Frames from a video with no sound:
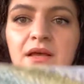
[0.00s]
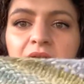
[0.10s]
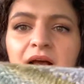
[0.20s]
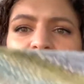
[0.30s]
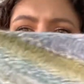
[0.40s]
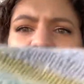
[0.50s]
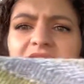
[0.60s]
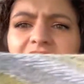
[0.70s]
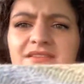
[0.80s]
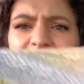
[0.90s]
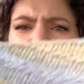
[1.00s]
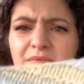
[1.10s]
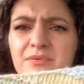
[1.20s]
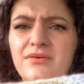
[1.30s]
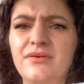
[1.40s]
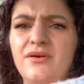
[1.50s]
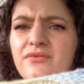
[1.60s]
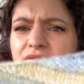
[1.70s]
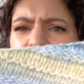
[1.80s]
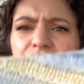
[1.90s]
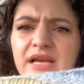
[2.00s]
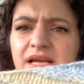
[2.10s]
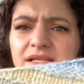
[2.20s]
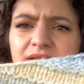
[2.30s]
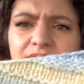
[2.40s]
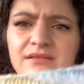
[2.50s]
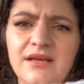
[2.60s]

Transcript: I actually knit this up over 2 days.